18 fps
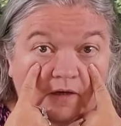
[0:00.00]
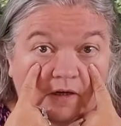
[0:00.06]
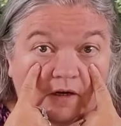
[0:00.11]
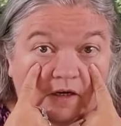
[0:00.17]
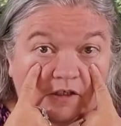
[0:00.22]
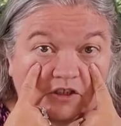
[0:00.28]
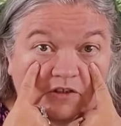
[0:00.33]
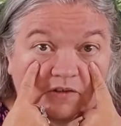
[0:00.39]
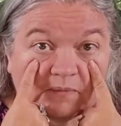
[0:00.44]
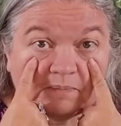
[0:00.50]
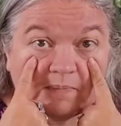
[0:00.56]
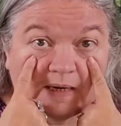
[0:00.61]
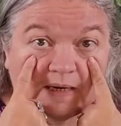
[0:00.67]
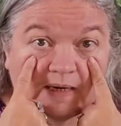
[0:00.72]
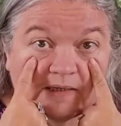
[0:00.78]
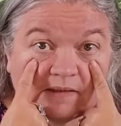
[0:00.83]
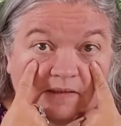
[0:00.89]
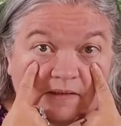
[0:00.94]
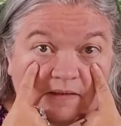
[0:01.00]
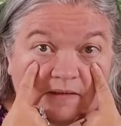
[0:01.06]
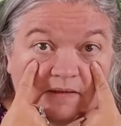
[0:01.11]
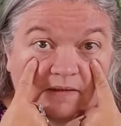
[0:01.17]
conscious mind